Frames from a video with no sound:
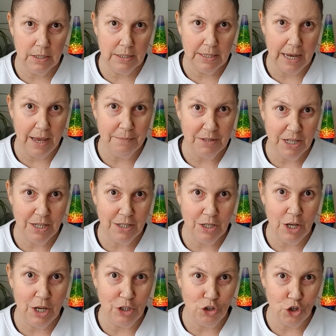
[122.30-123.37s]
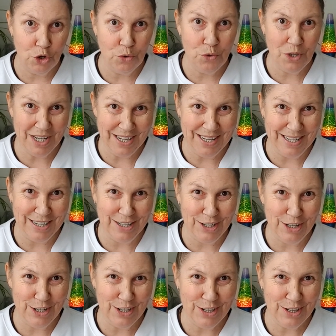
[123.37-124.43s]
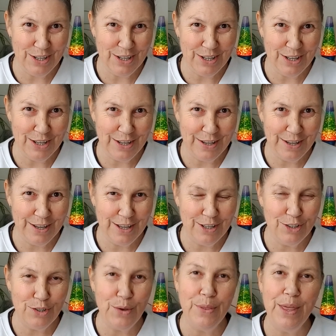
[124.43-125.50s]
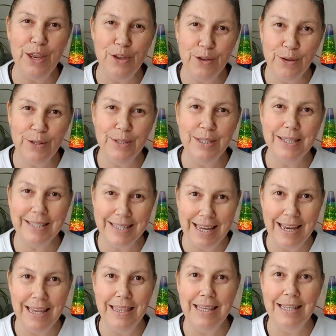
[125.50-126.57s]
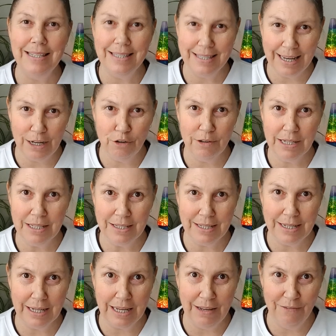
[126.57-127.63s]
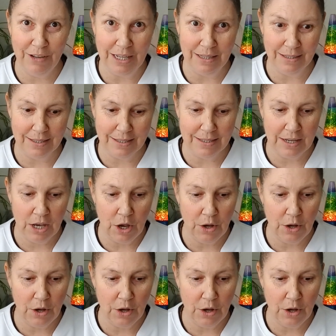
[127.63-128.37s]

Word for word: tapped in and tuned in so that you can see these synchronistic events.